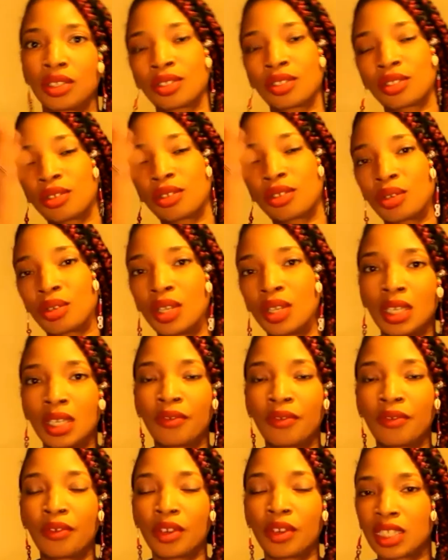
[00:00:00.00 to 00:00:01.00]
So
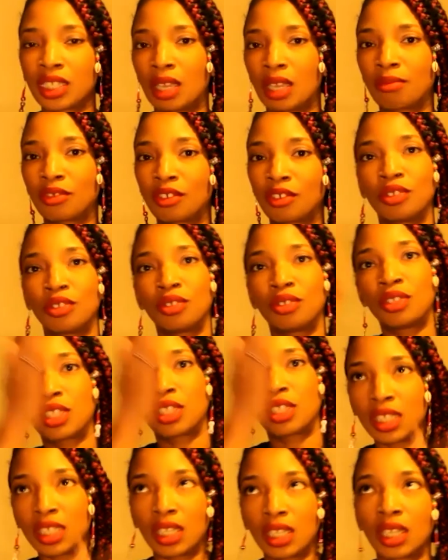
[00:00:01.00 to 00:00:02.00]
for example, if you
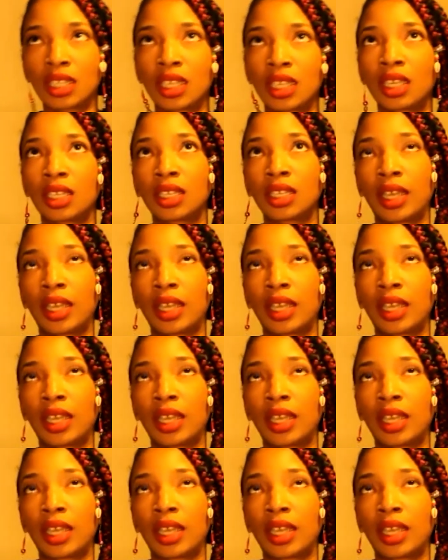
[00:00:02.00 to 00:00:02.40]
see that